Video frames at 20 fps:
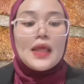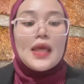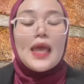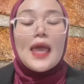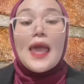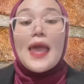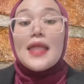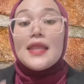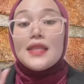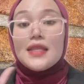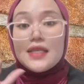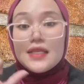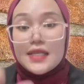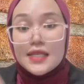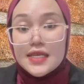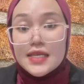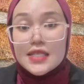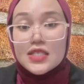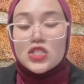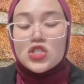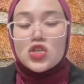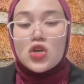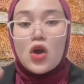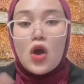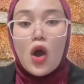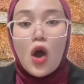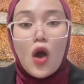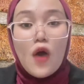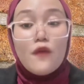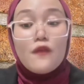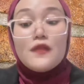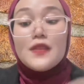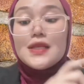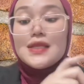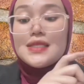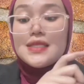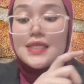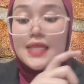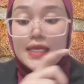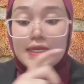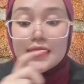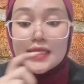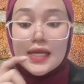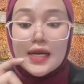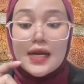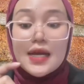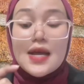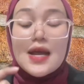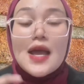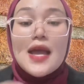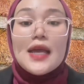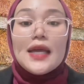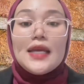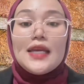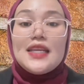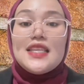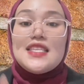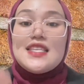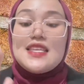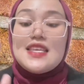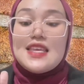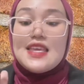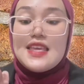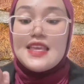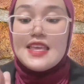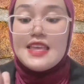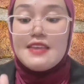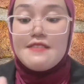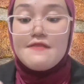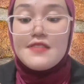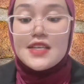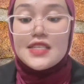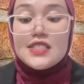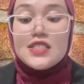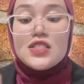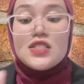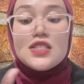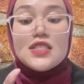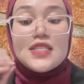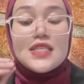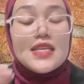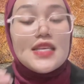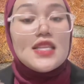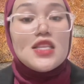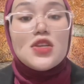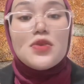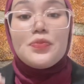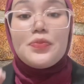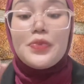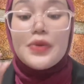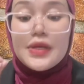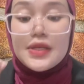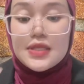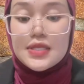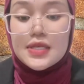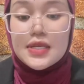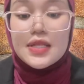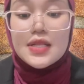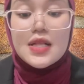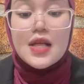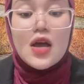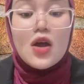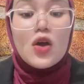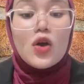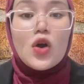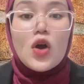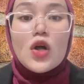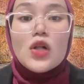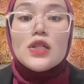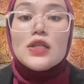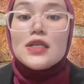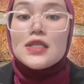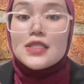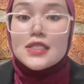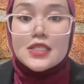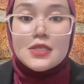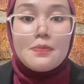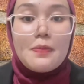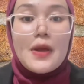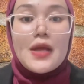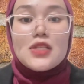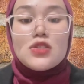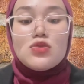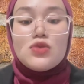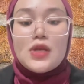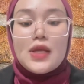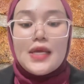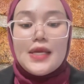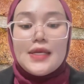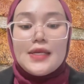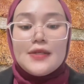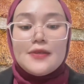and each of the seta in even thinner bristle called spatulae.